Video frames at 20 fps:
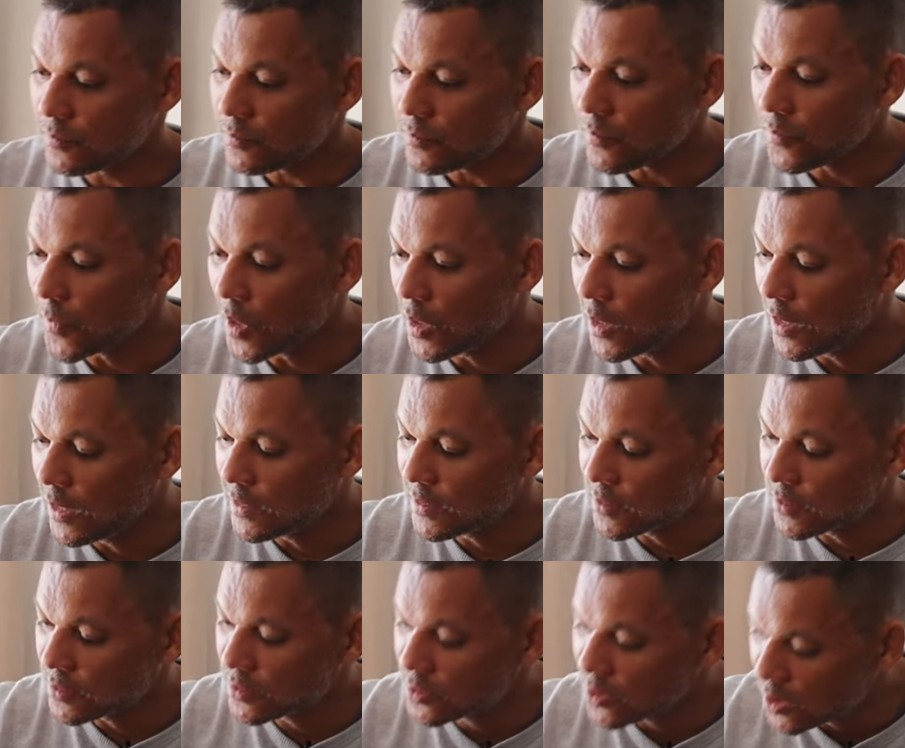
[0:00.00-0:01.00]
All right,
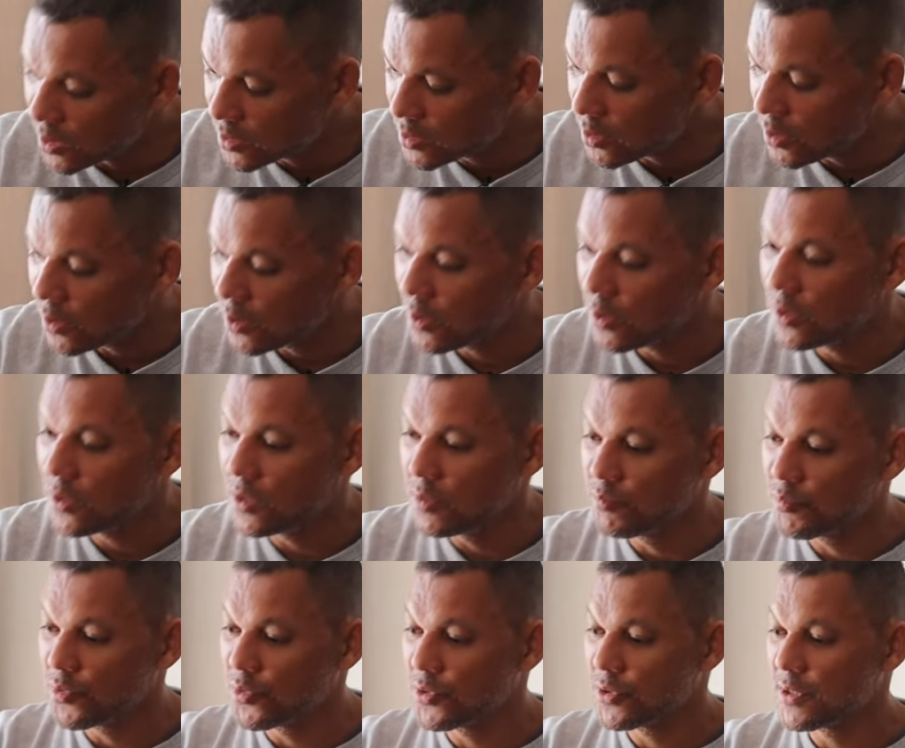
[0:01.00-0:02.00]
so socks are
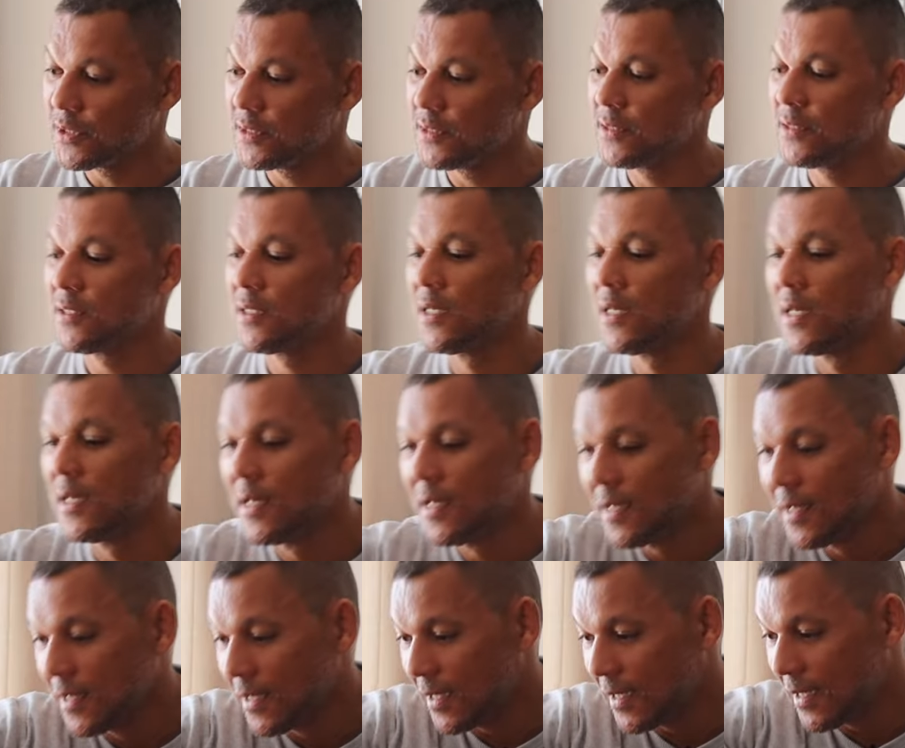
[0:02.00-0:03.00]
important.
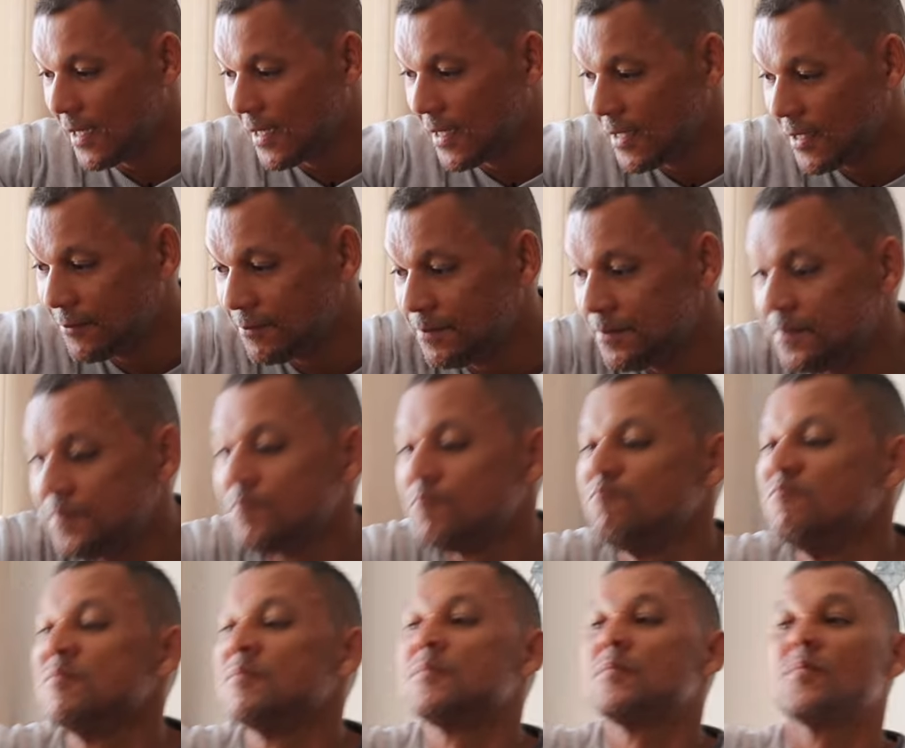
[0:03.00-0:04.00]
A
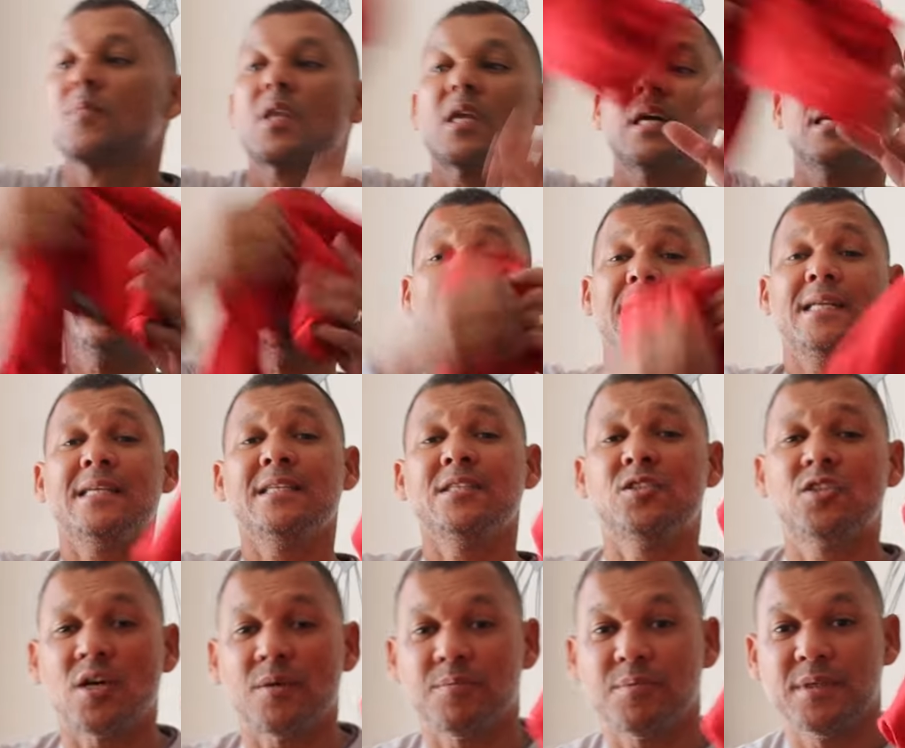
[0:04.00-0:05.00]
running
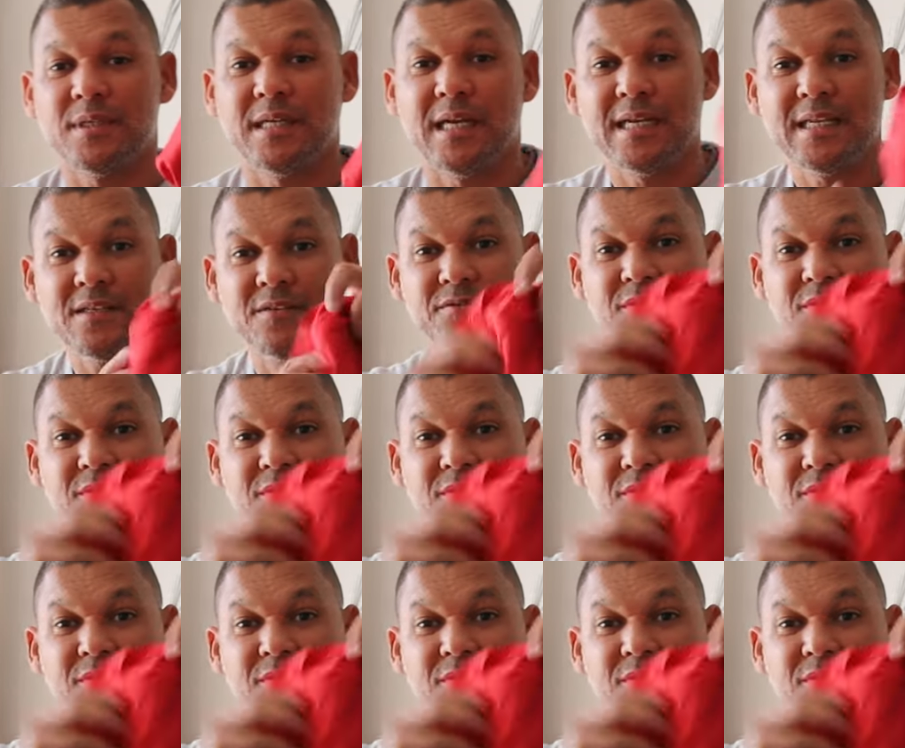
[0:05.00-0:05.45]
top, running